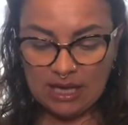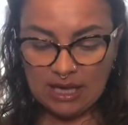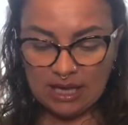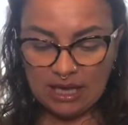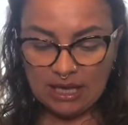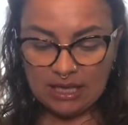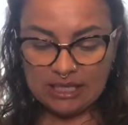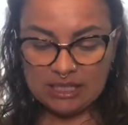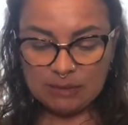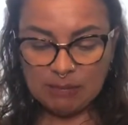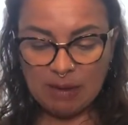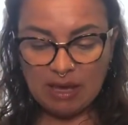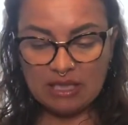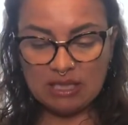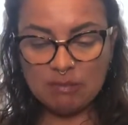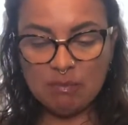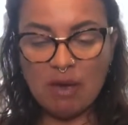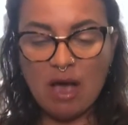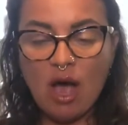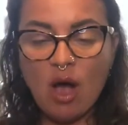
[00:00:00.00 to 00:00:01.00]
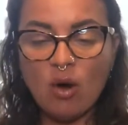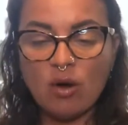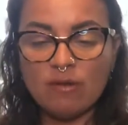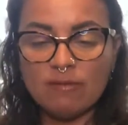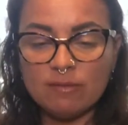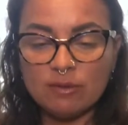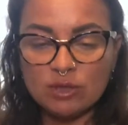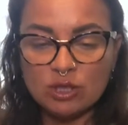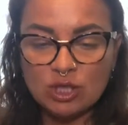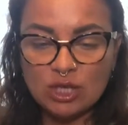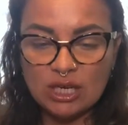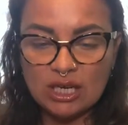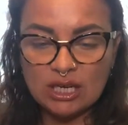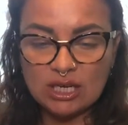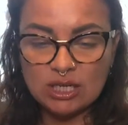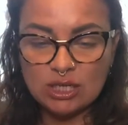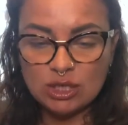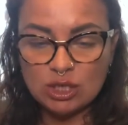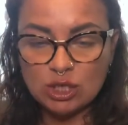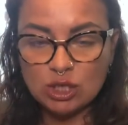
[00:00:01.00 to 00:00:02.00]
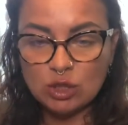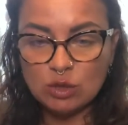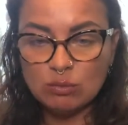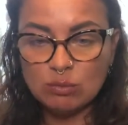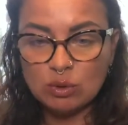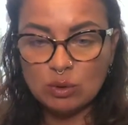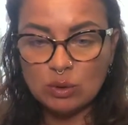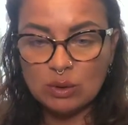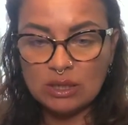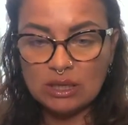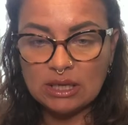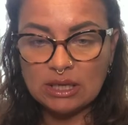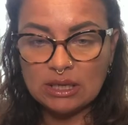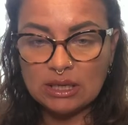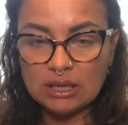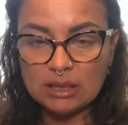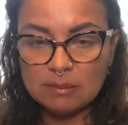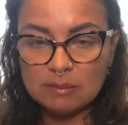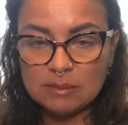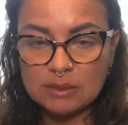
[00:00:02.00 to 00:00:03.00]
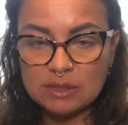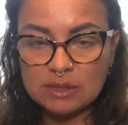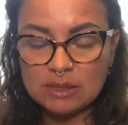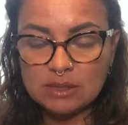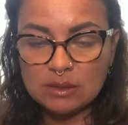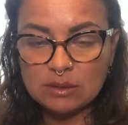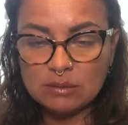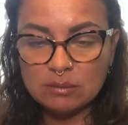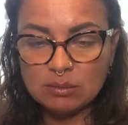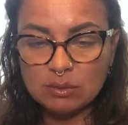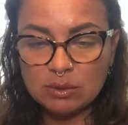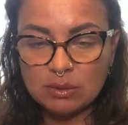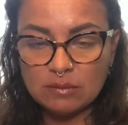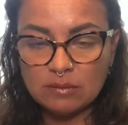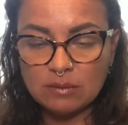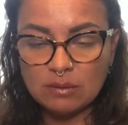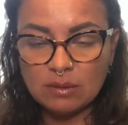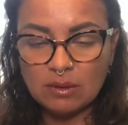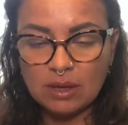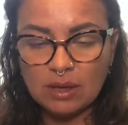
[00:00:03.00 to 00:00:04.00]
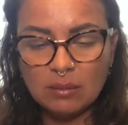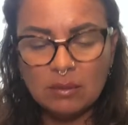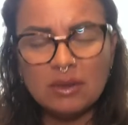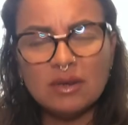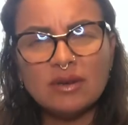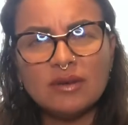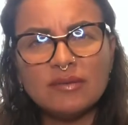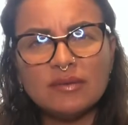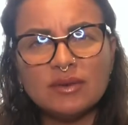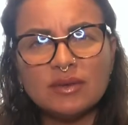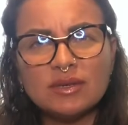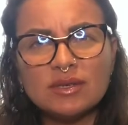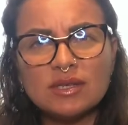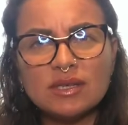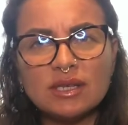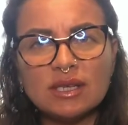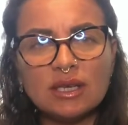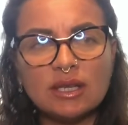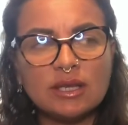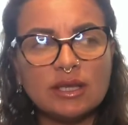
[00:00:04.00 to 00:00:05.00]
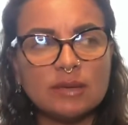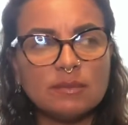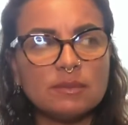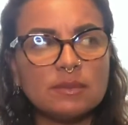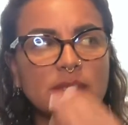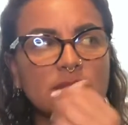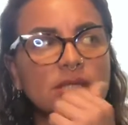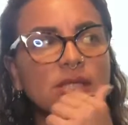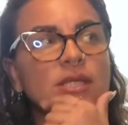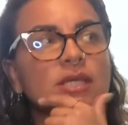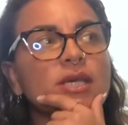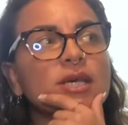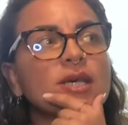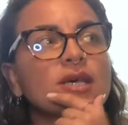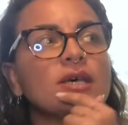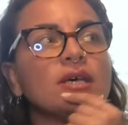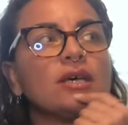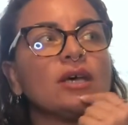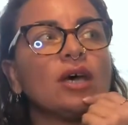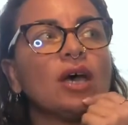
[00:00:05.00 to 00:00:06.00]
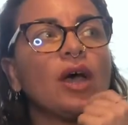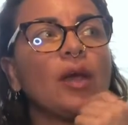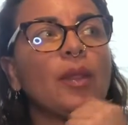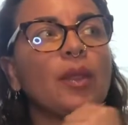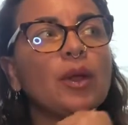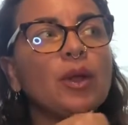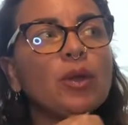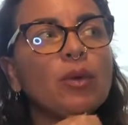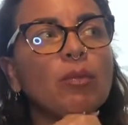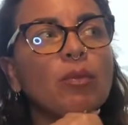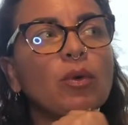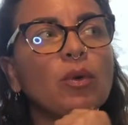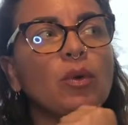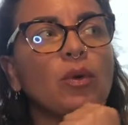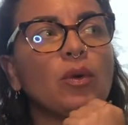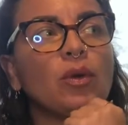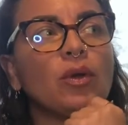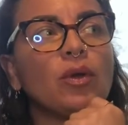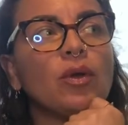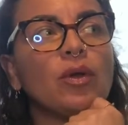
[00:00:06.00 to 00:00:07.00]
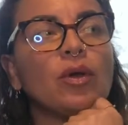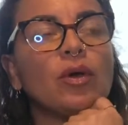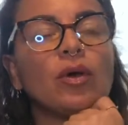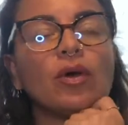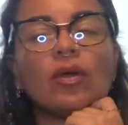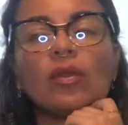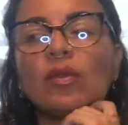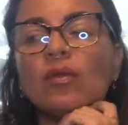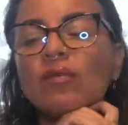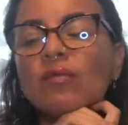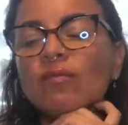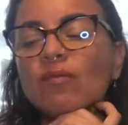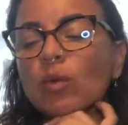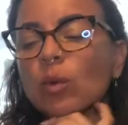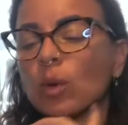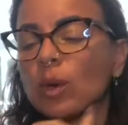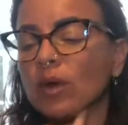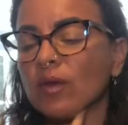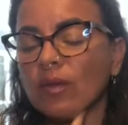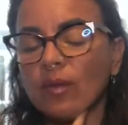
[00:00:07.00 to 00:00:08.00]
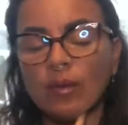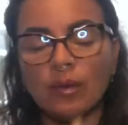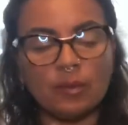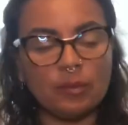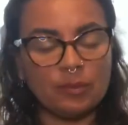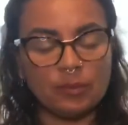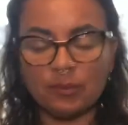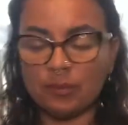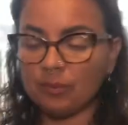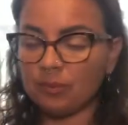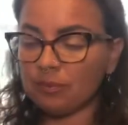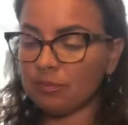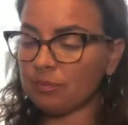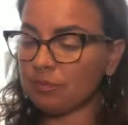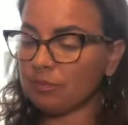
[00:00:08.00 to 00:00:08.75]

Expect powerful change, new moon eclipse. Beautiful. I wonder if there's an eclipse on the new moon on the 4th.